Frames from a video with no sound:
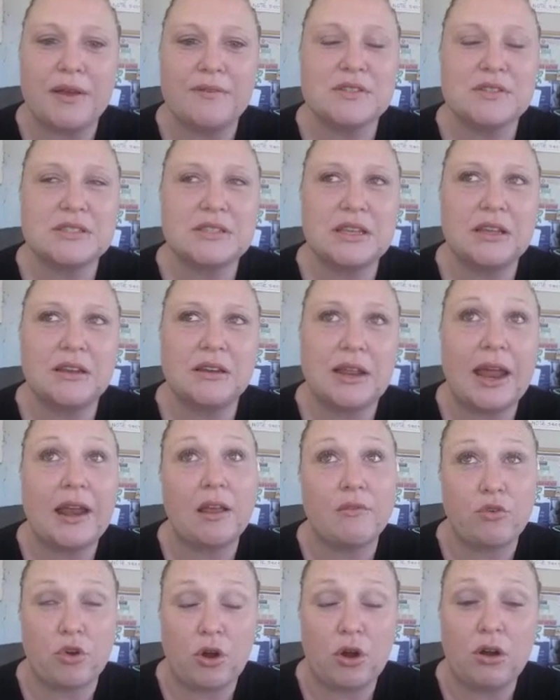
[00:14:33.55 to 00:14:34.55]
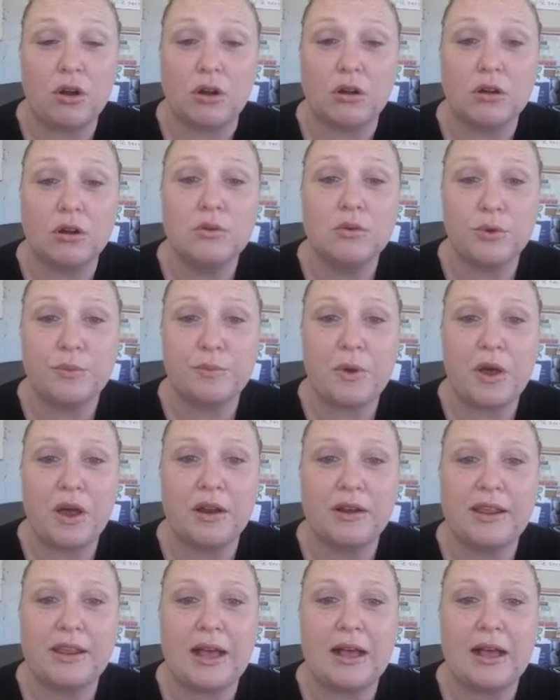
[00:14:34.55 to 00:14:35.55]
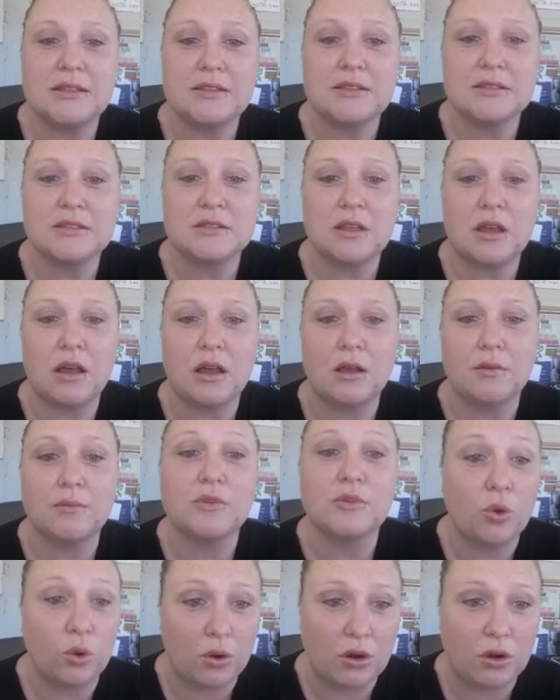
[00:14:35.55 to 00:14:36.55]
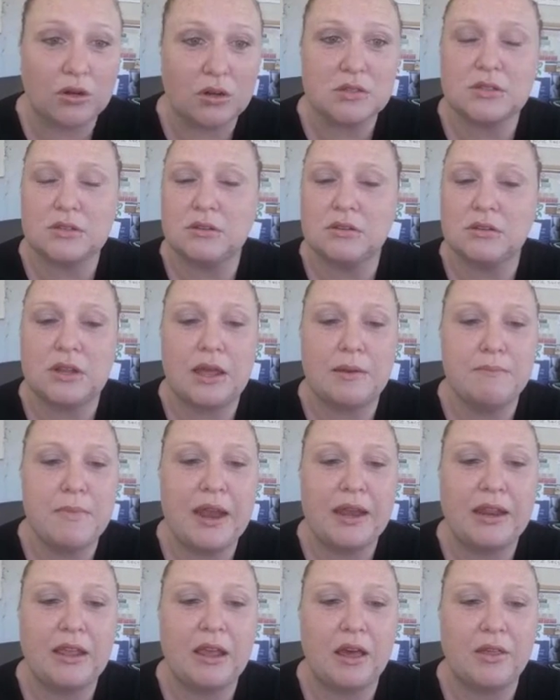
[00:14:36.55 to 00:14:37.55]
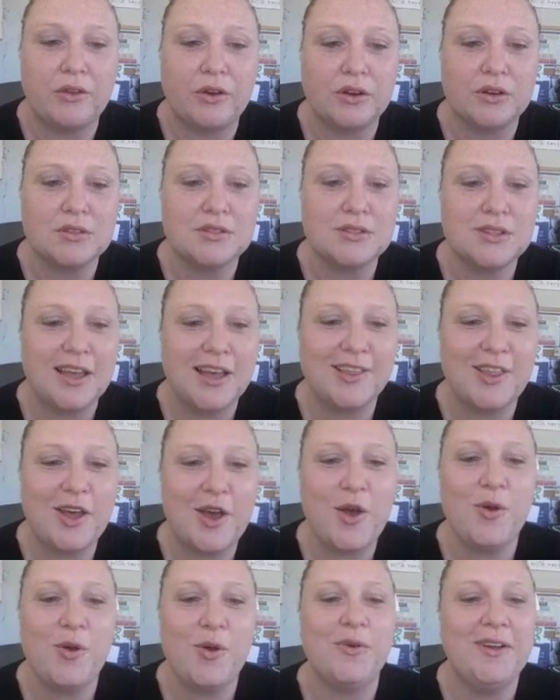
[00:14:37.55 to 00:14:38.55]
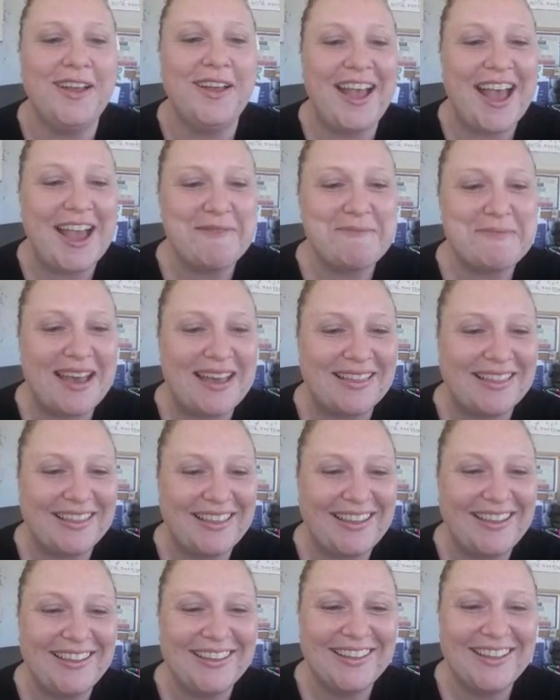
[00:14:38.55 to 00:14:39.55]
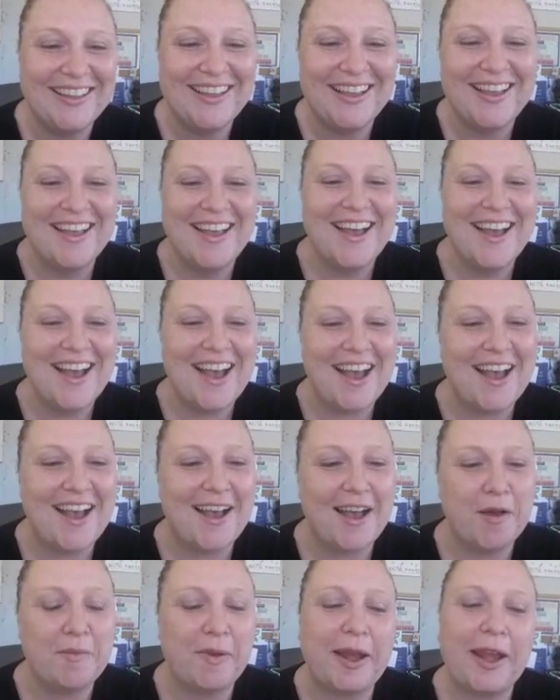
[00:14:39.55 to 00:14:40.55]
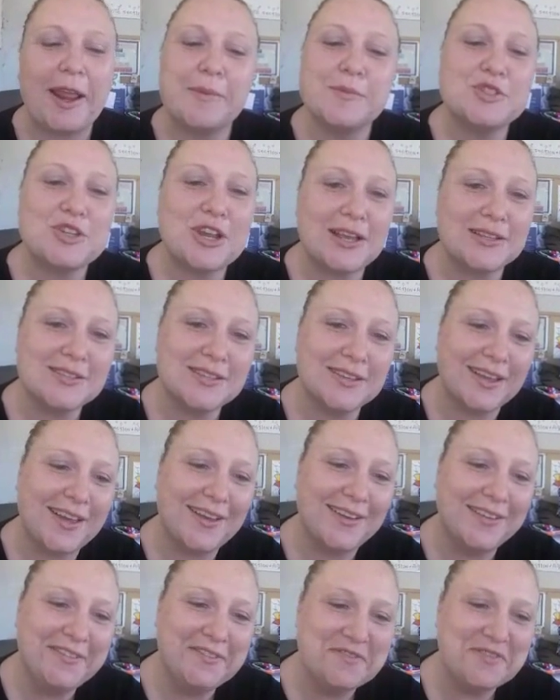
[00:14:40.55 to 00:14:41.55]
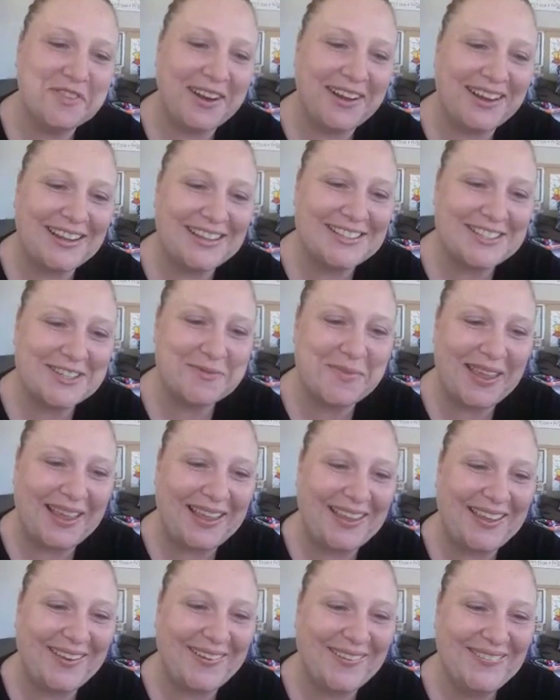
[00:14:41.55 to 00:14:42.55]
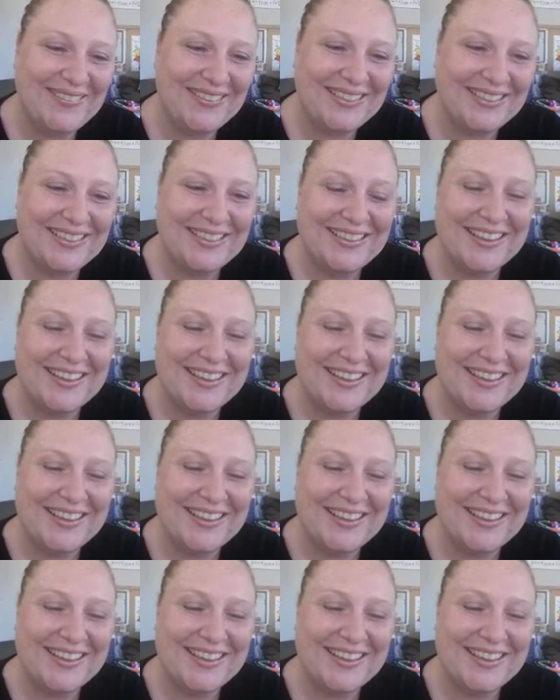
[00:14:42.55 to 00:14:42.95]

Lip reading: I've seen and have heard with podcasts, yours and many others. Hello. Hi, Natalie. My name's Jessica. Very nice to meet you.